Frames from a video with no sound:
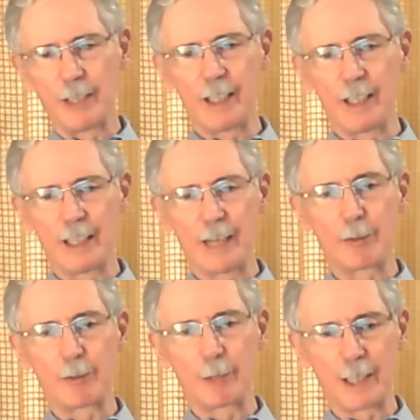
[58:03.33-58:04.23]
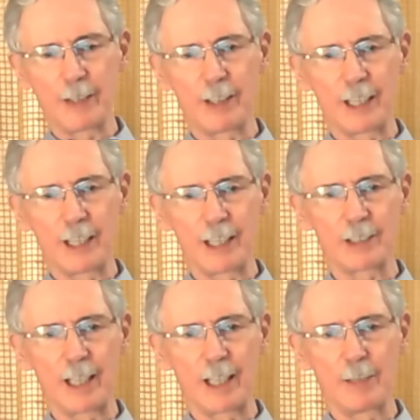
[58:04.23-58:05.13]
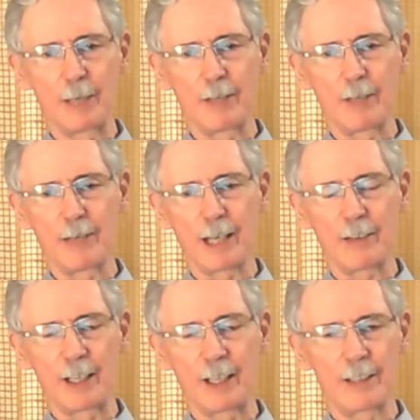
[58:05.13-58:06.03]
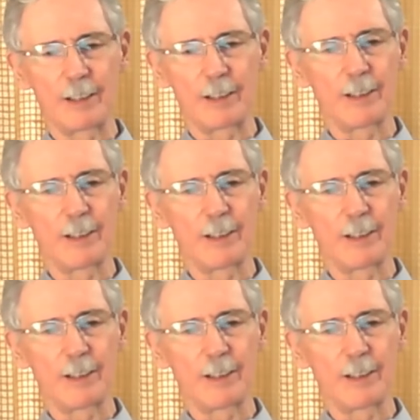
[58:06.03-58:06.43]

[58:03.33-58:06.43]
And I was particularly excited by the fact that